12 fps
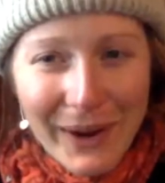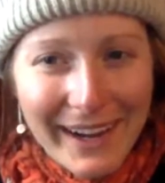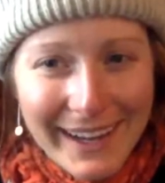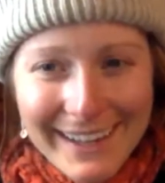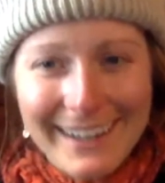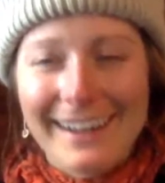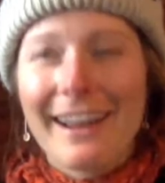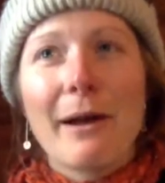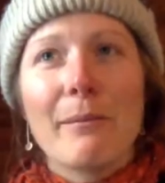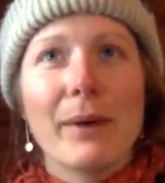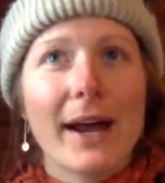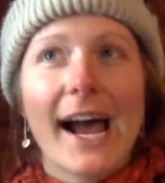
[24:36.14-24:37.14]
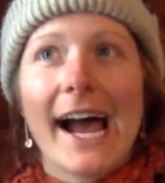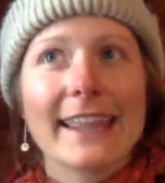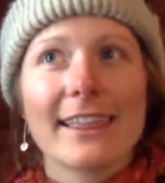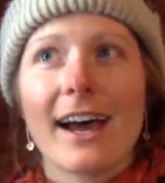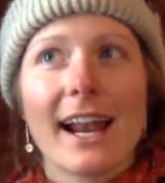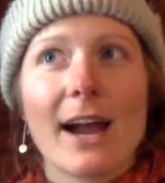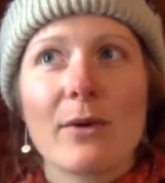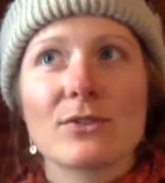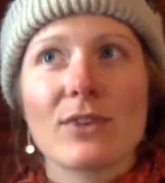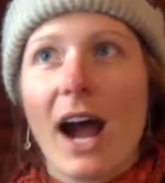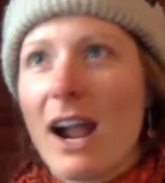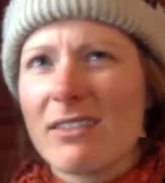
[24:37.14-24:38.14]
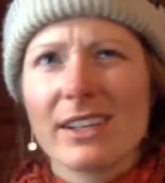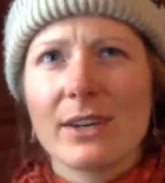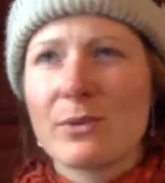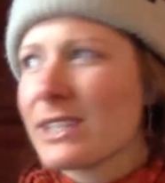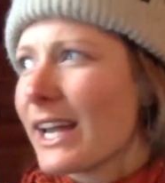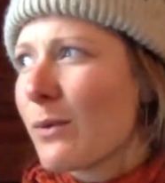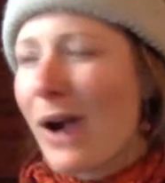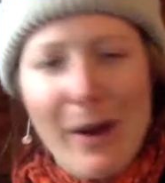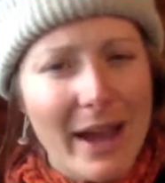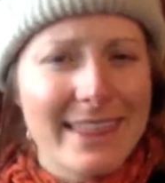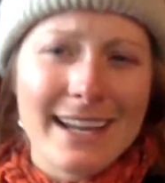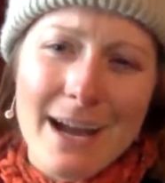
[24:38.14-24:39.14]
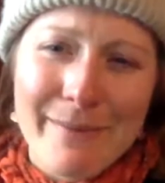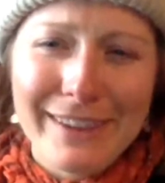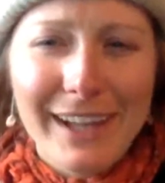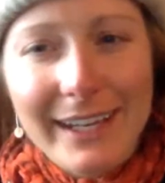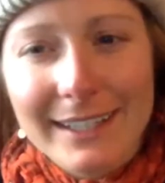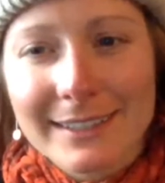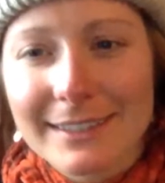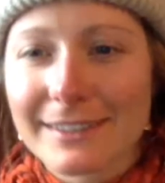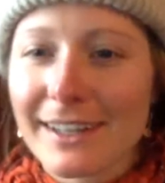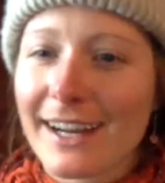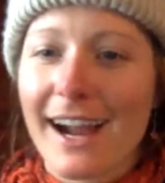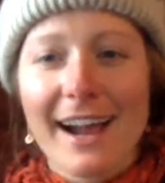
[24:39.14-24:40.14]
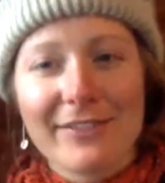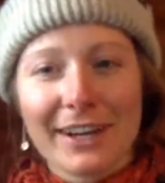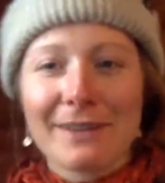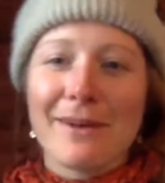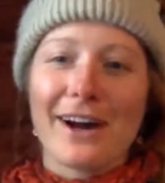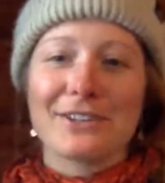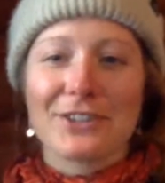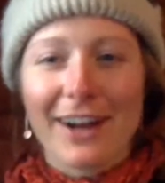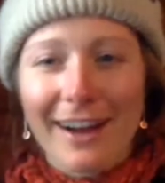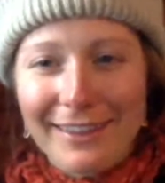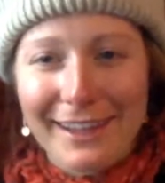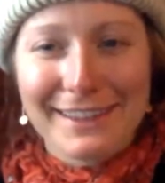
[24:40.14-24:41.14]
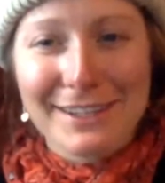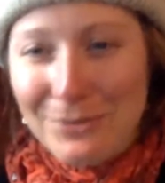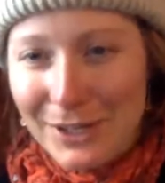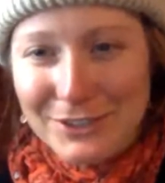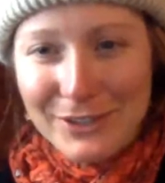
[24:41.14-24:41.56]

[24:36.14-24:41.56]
right, but I really, wow, I think I'm enlightened, like, I've got a mantra, like, this